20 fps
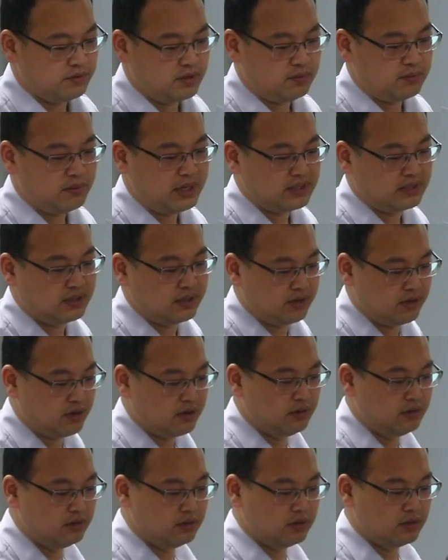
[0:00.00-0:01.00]
of them as 0.
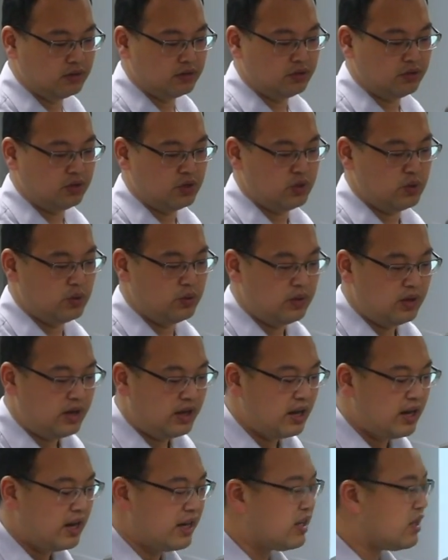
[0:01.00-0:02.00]
So
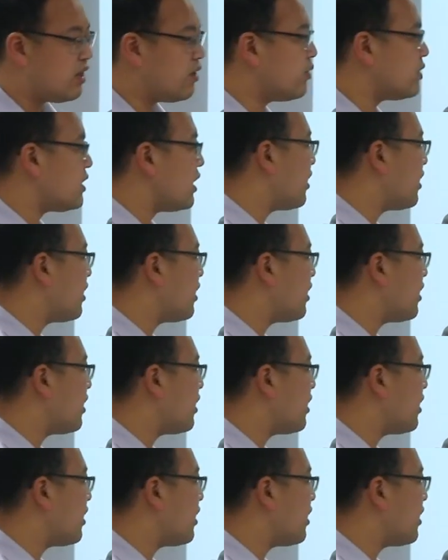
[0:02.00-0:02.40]
I use